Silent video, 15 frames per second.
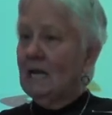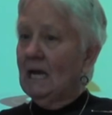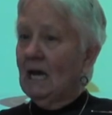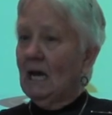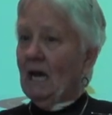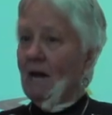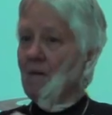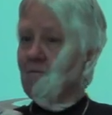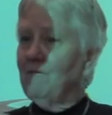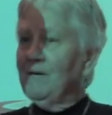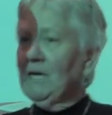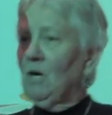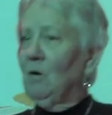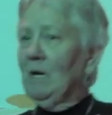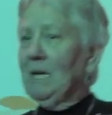uh,
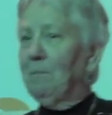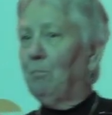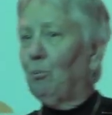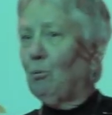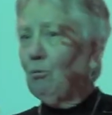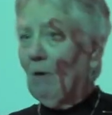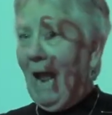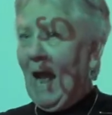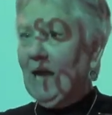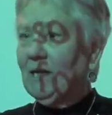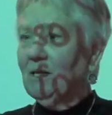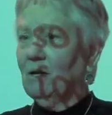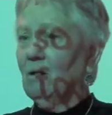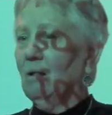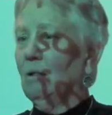very
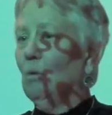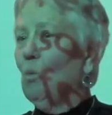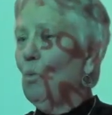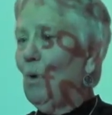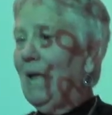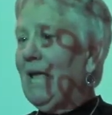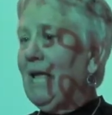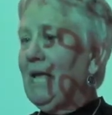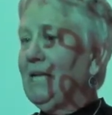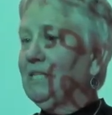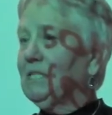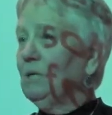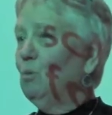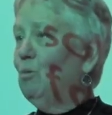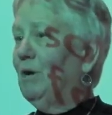practical
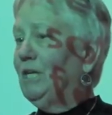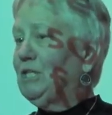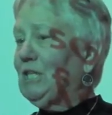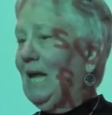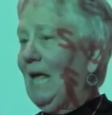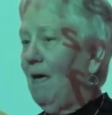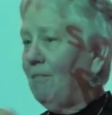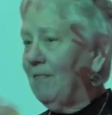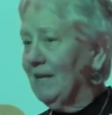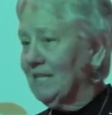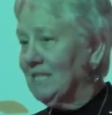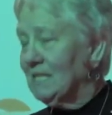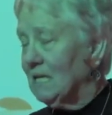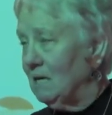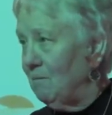ways in which
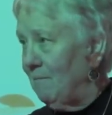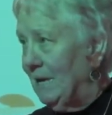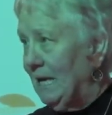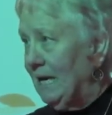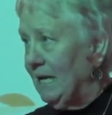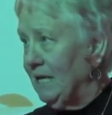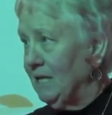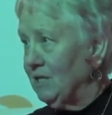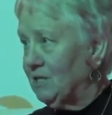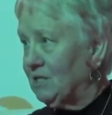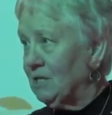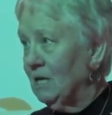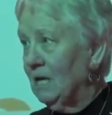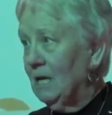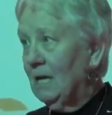ethics
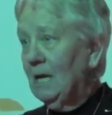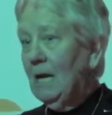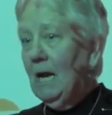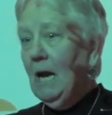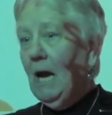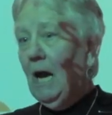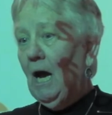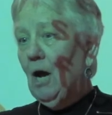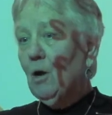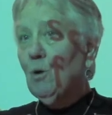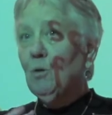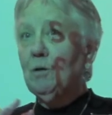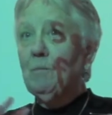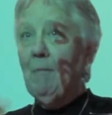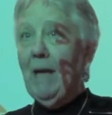committees uh,
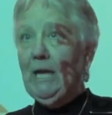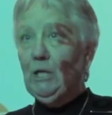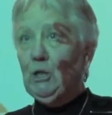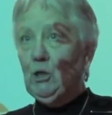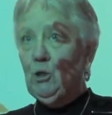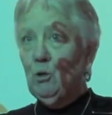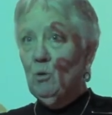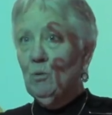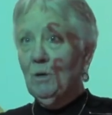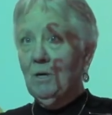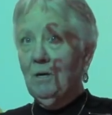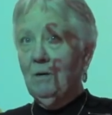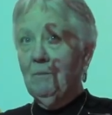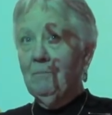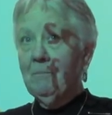could make
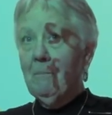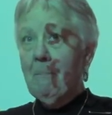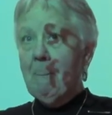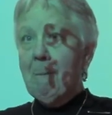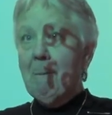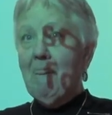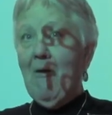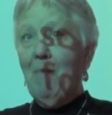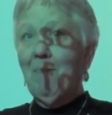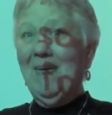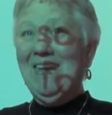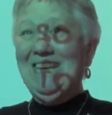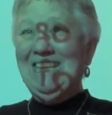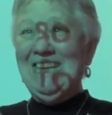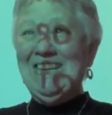sure that
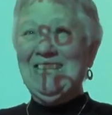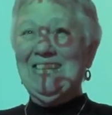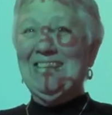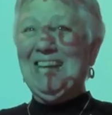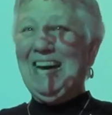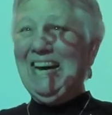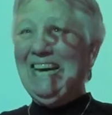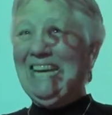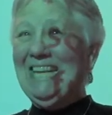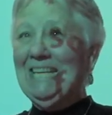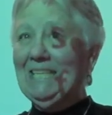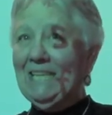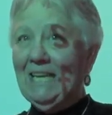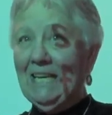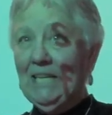they didn't
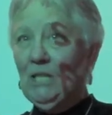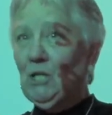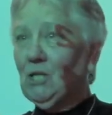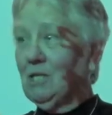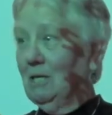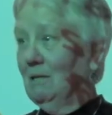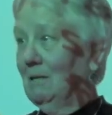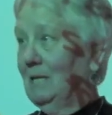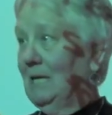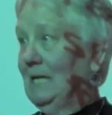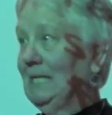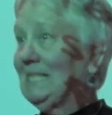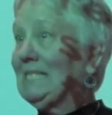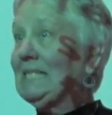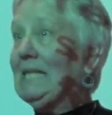
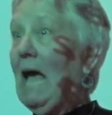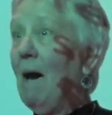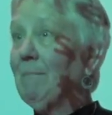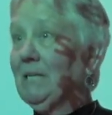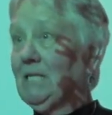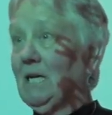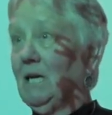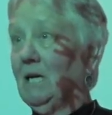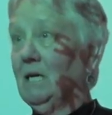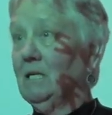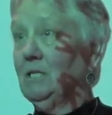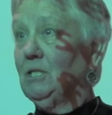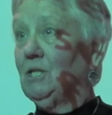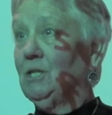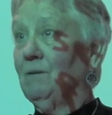unintentionally
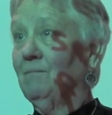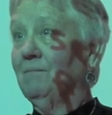sabotage